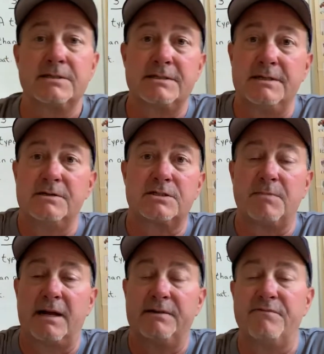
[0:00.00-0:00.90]
see your
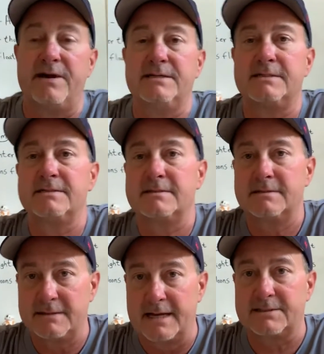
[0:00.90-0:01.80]
smiling faces.
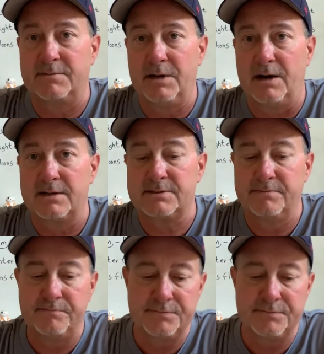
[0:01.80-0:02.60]
That's going to be awesome.